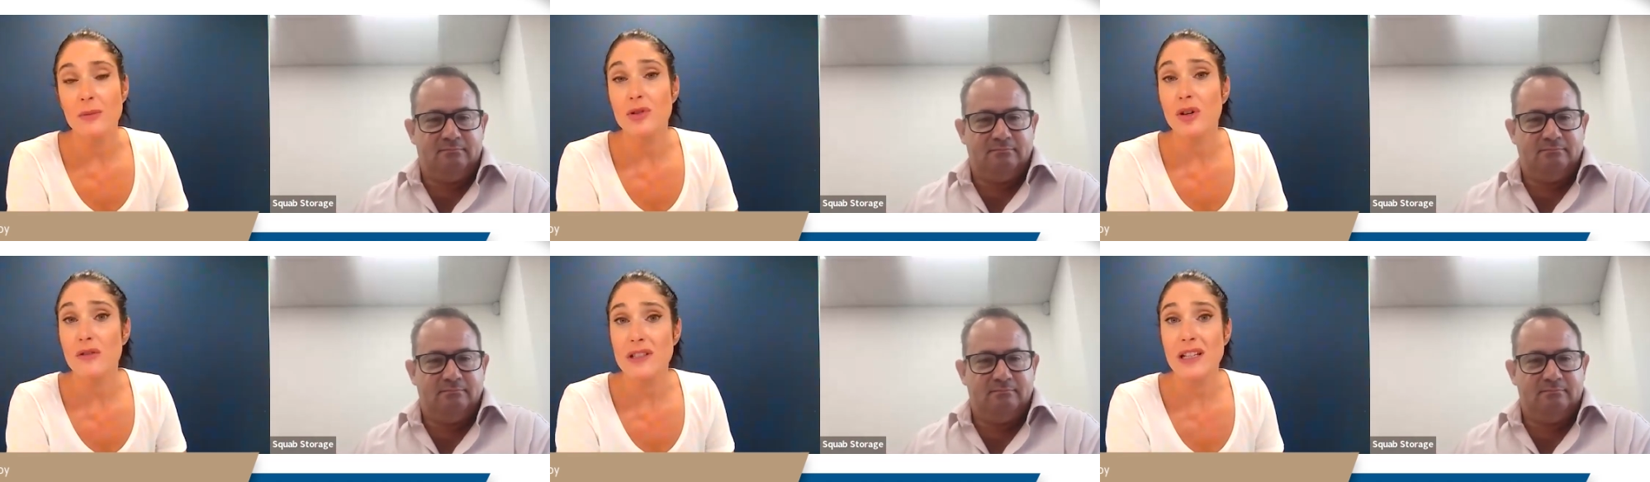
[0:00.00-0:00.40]

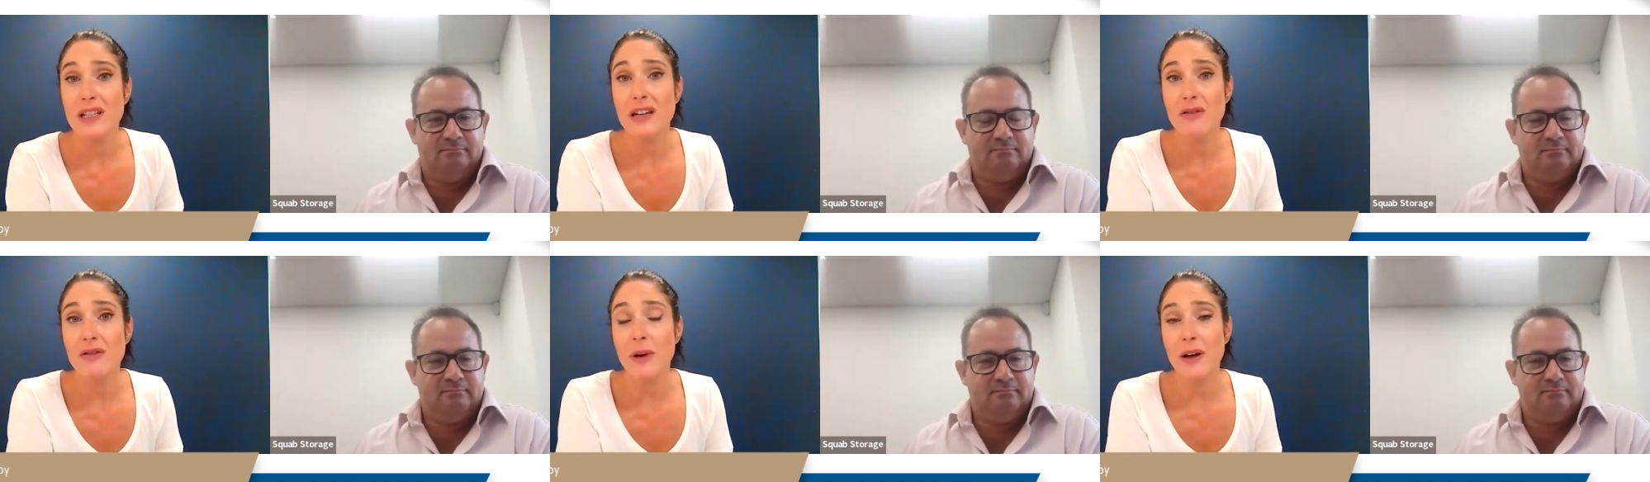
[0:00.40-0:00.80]
Speaker 1: I'm sorry
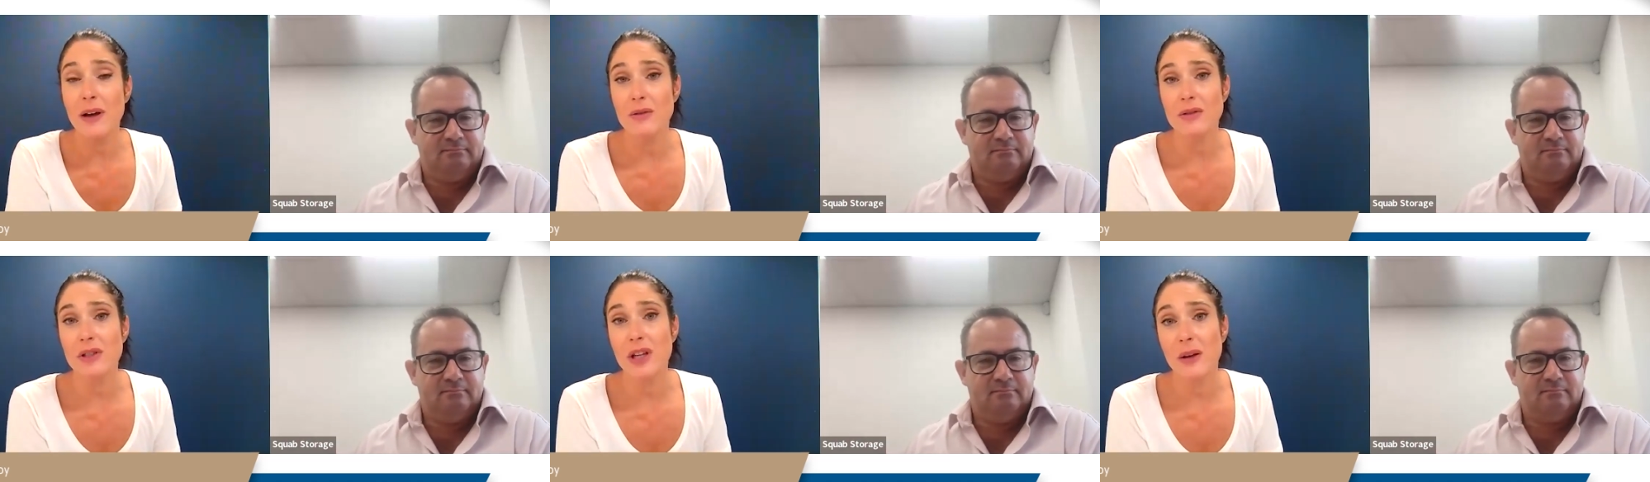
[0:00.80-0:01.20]
to hear
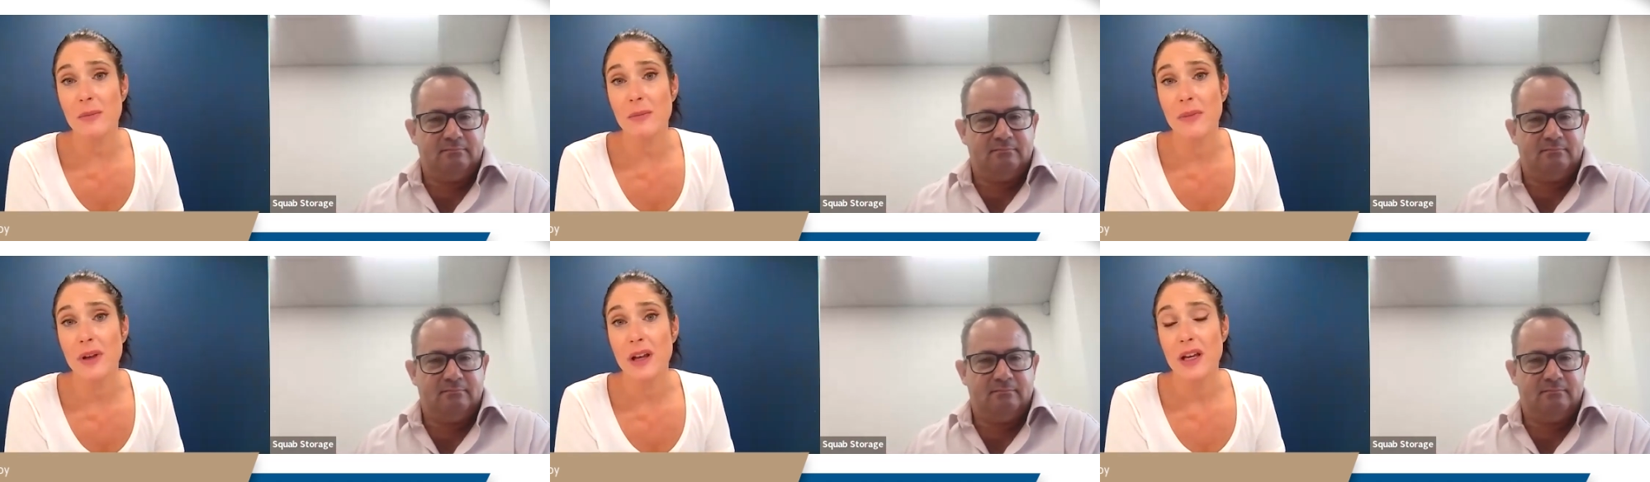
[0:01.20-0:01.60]
about.
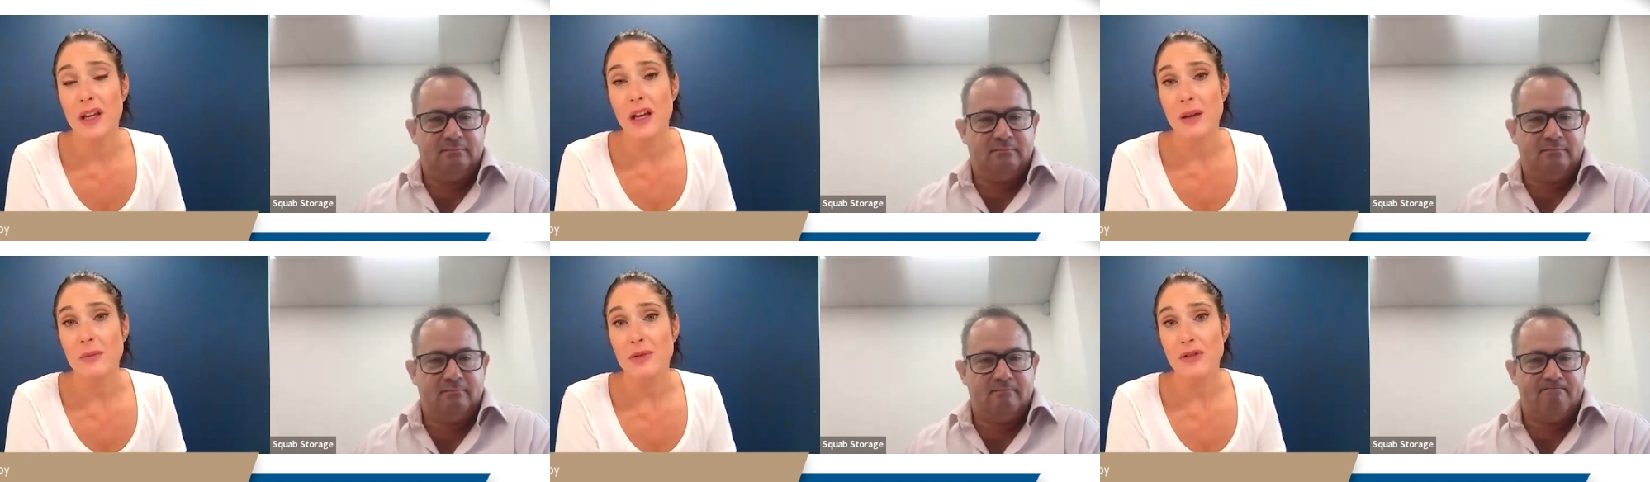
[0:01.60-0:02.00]
Um,
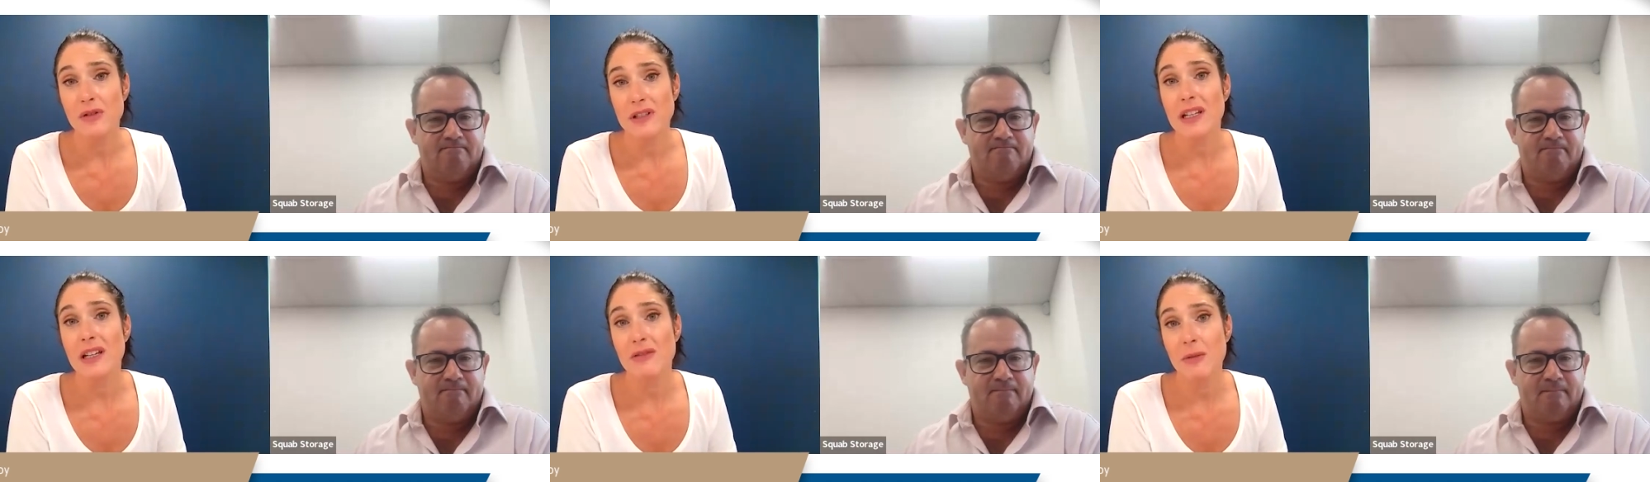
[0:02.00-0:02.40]
I'm
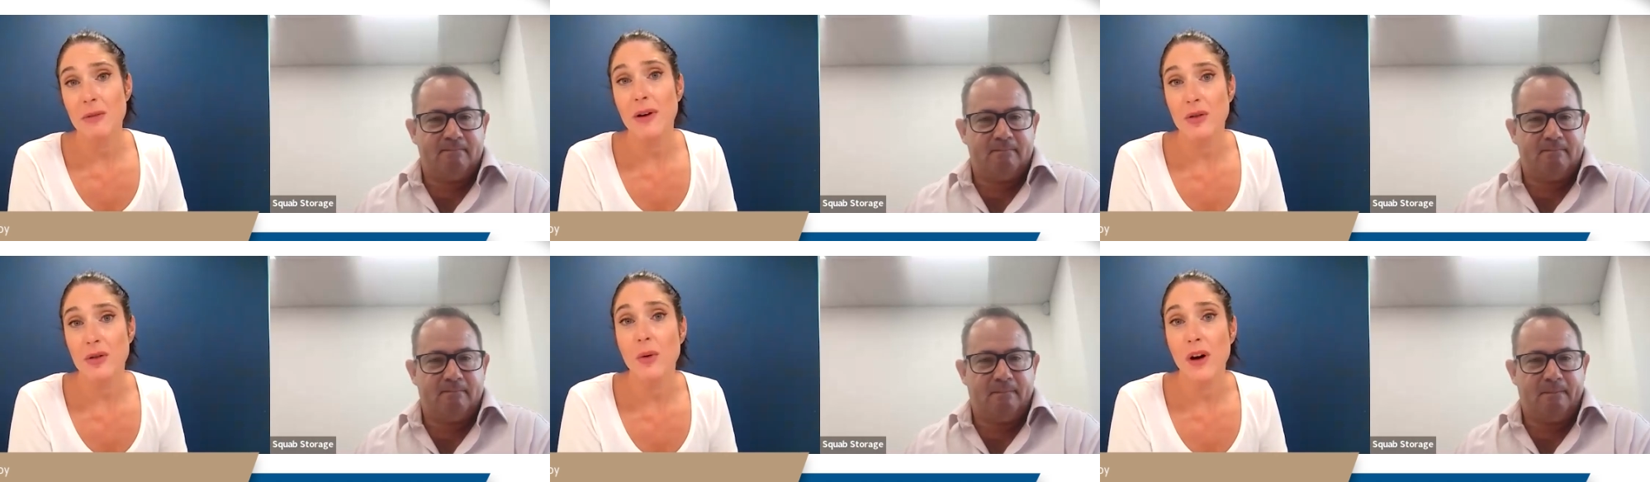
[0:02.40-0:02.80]
sorry to hear
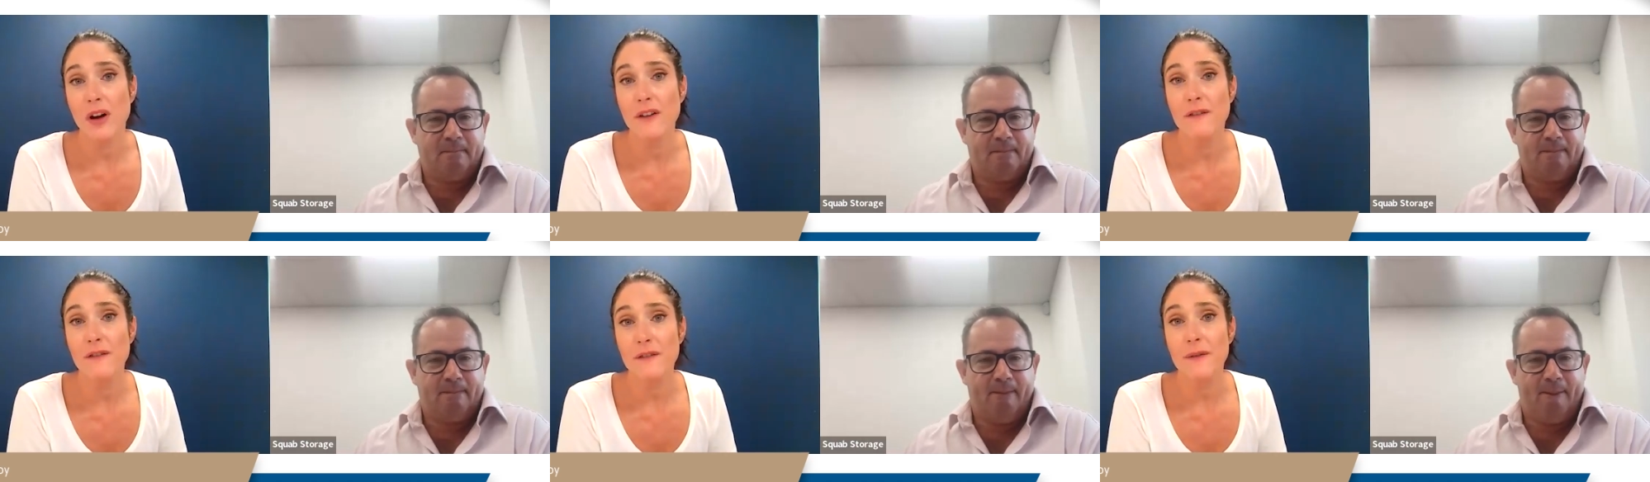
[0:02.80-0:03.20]
about your
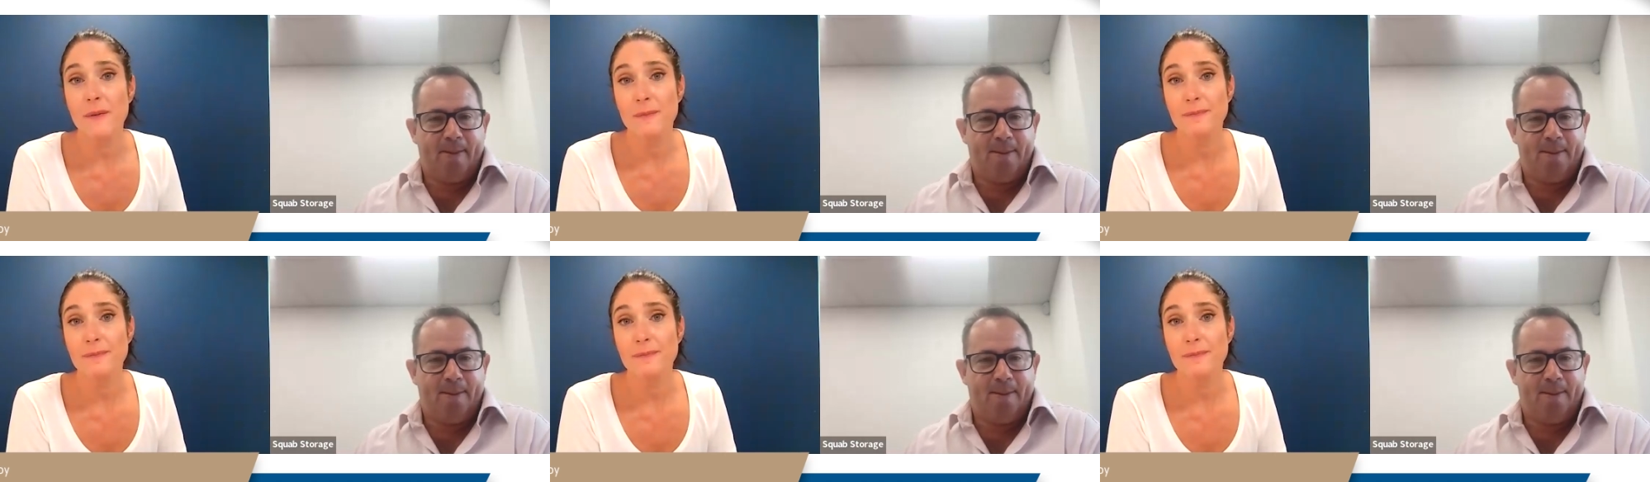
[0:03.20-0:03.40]
wife.